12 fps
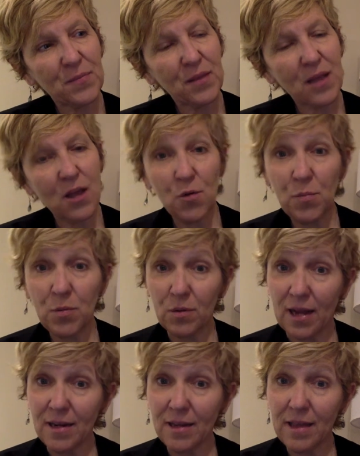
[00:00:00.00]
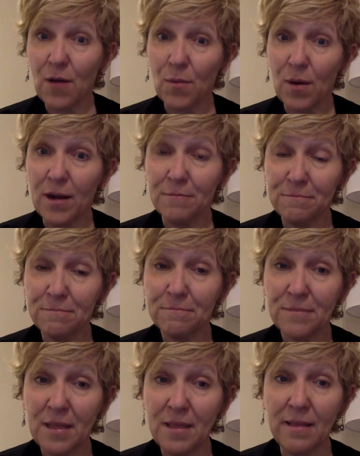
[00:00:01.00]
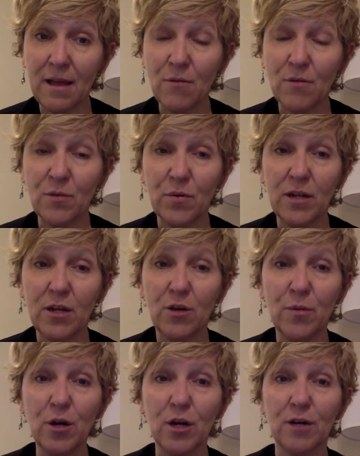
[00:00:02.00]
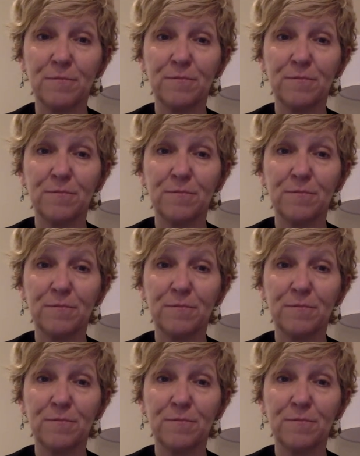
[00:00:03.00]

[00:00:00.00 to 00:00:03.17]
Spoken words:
I hope you liked that one. I think that was a pretty good book.